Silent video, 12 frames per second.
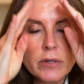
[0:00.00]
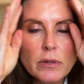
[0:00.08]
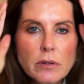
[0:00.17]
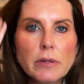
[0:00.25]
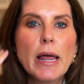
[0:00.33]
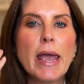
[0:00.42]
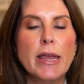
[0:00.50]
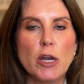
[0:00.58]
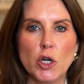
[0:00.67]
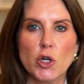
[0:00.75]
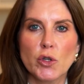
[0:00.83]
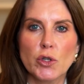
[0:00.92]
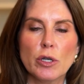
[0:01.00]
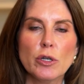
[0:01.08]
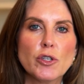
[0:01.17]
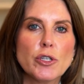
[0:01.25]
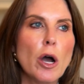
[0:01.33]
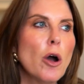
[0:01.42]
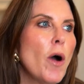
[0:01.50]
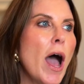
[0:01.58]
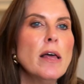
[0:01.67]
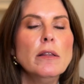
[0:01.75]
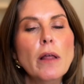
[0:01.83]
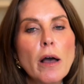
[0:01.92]
for layers. So
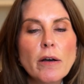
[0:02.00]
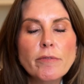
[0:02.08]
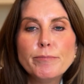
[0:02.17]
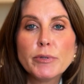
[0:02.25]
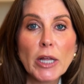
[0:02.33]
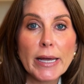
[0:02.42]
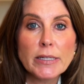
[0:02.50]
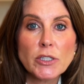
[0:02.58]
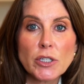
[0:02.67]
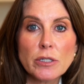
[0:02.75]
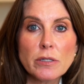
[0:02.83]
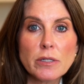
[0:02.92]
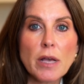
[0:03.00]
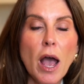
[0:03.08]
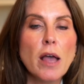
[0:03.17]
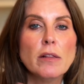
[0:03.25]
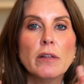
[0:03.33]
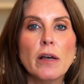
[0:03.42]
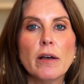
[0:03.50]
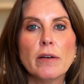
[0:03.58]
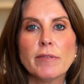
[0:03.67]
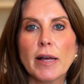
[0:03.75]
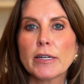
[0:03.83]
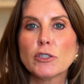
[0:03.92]
I love blazers. I
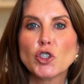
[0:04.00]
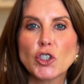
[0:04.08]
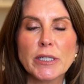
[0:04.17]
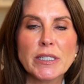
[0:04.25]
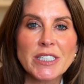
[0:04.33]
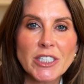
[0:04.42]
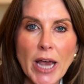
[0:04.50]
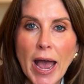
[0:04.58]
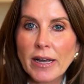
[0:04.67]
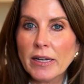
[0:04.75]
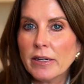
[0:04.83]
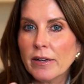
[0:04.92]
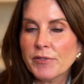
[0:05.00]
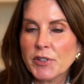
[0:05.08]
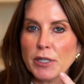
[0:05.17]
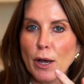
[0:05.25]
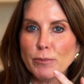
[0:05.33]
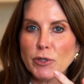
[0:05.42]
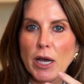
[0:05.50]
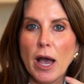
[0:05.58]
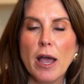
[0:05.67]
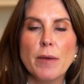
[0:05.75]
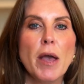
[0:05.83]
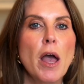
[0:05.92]
love like a jean jacket of some
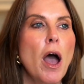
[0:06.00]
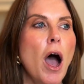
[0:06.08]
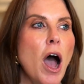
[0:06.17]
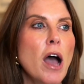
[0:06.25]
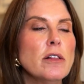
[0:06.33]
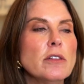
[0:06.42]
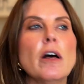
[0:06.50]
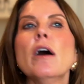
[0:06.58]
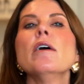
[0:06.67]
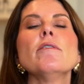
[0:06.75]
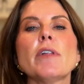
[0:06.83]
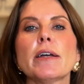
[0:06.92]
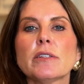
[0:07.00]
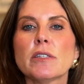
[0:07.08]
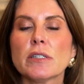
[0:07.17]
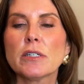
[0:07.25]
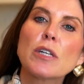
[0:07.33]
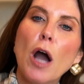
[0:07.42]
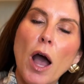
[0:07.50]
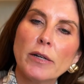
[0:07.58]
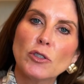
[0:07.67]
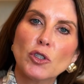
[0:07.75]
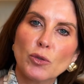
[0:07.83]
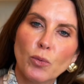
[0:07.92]
type. I love like this
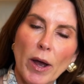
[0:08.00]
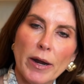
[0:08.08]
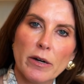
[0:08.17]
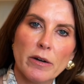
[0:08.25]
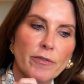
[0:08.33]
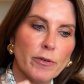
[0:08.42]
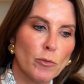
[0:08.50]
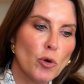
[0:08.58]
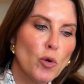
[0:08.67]
cotton sweater from